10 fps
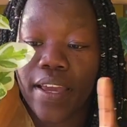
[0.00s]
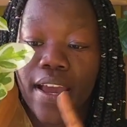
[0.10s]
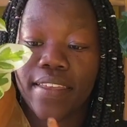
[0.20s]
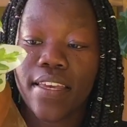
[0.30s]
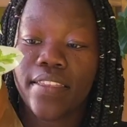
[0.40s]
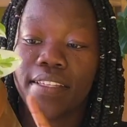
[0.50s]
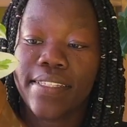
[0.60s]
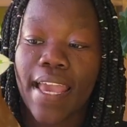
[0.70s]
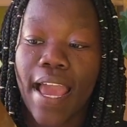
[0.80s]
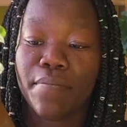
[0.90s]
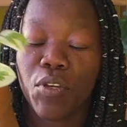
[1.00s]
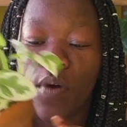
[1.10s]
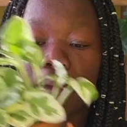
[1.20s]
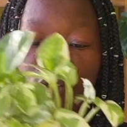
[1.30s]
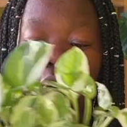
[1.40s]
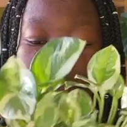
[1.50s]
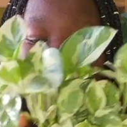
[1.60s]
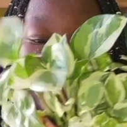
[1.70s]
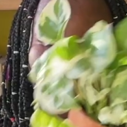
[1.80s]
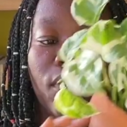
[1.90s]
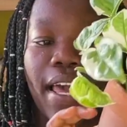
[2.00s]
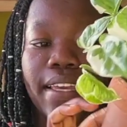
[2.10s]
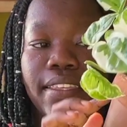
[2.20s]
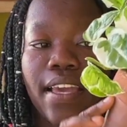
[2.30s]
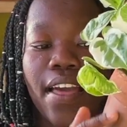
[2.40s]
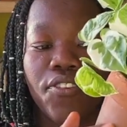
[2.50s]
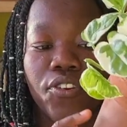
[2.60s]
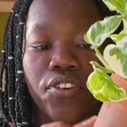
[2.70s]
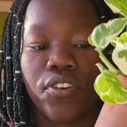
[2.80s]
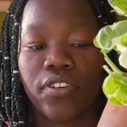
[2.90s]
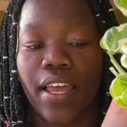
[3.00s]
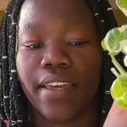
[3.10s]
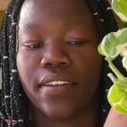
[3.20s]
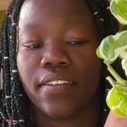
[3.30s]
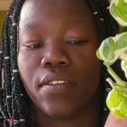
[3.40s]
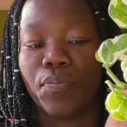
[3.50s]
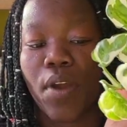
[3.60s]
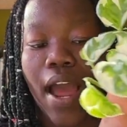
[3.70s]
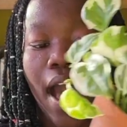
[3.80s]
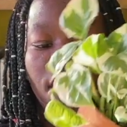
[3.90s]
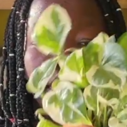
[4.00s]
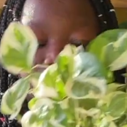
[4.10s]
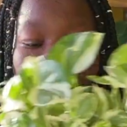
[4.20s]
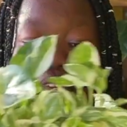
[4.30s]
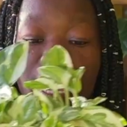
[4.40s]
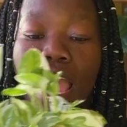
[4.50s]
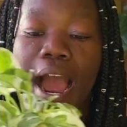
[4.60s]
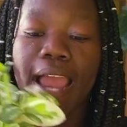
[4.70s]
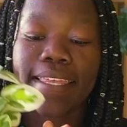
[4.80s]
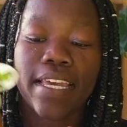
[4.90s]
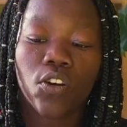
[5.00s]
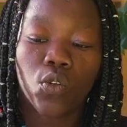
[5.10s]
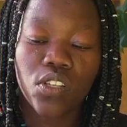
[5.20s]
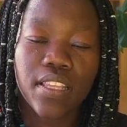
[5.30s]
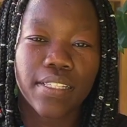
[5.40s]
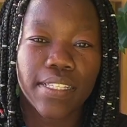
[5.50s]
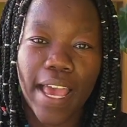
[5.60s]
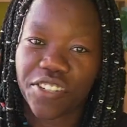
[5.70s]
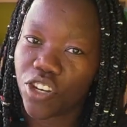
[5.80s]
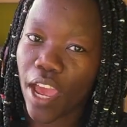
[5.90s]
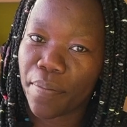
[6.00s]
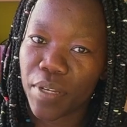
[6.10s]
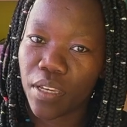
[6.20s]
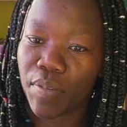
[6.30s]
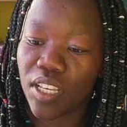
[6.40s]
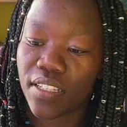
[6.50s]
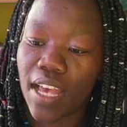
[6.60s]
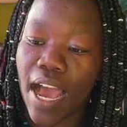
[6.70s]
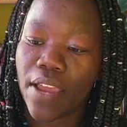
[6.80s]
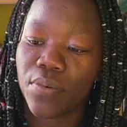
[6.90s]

I think this can be wiped off. I do like the other, like the browning. I think also this is actually happening because I